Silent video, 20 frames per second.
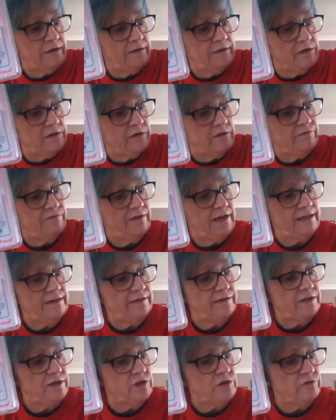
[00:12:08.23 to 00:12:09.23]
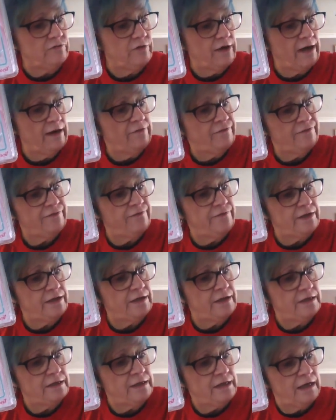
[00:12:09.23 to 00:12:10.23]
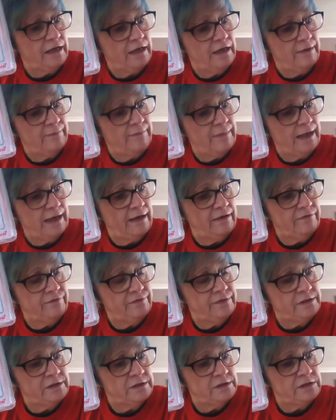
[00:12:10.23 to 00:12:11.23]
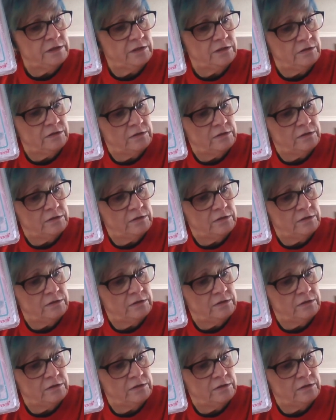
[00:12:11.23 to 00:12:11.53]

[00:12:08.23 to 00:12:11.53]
just find the giraffe and elephant.